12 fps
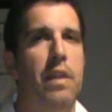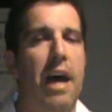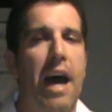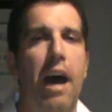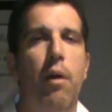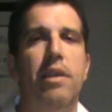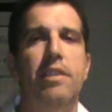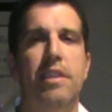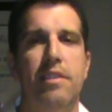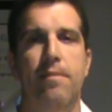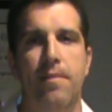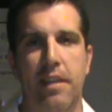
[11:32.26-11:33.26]
How has
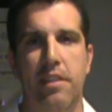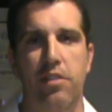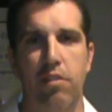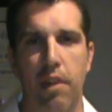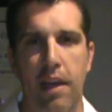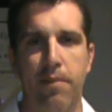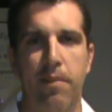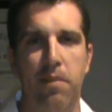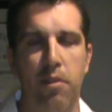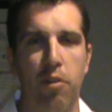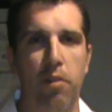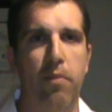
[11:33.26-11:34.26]
this affected your life
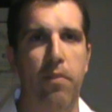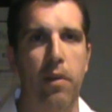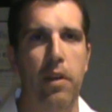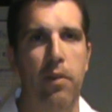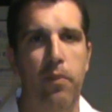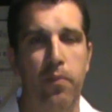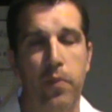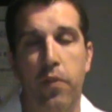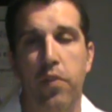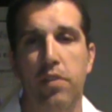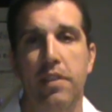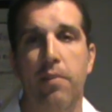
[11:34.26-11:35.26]
if you're, uh,
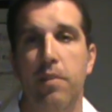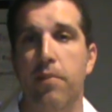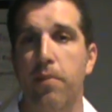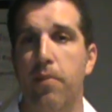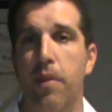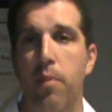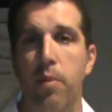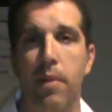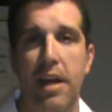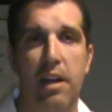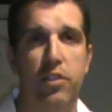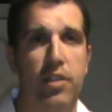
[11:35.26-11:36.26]
if you're suffering from
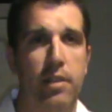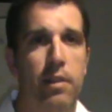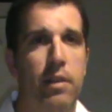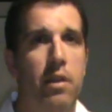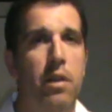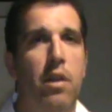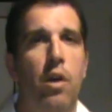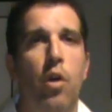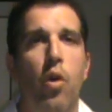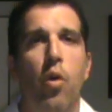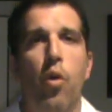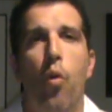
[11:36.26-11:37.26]
fibromyalgia?
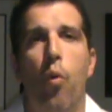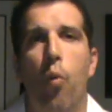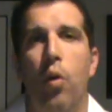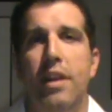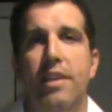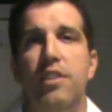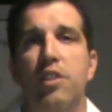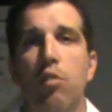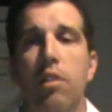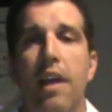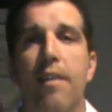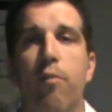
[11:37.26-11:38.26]
What is
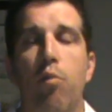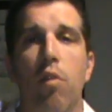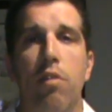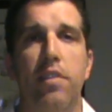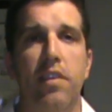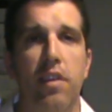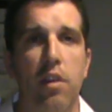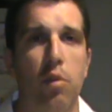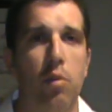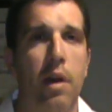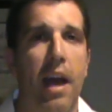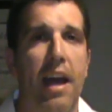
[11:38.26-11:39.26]
your life worth to
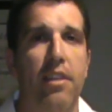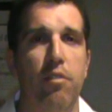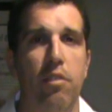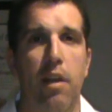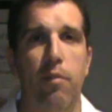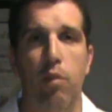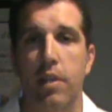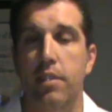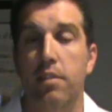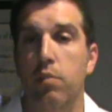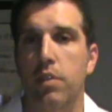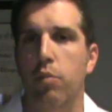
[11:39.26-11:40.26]
you and your loved
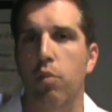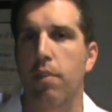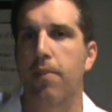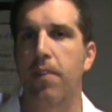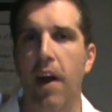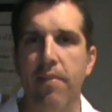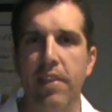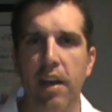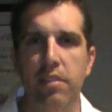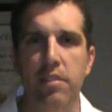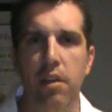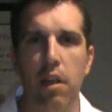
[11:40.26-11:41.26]
ones? Is it worth
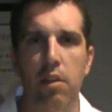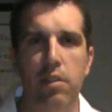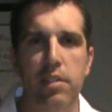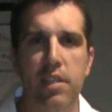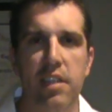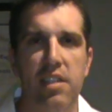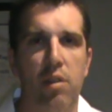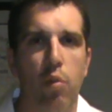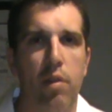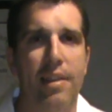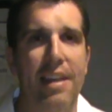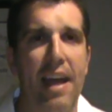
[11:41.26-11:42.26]
$5,000? Is it
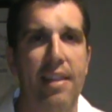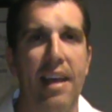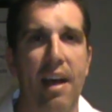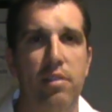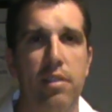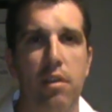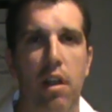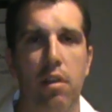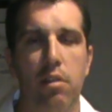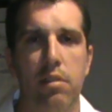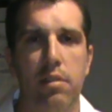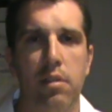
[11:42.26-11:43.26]
worth
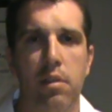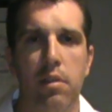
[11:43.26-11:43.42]
$10,000?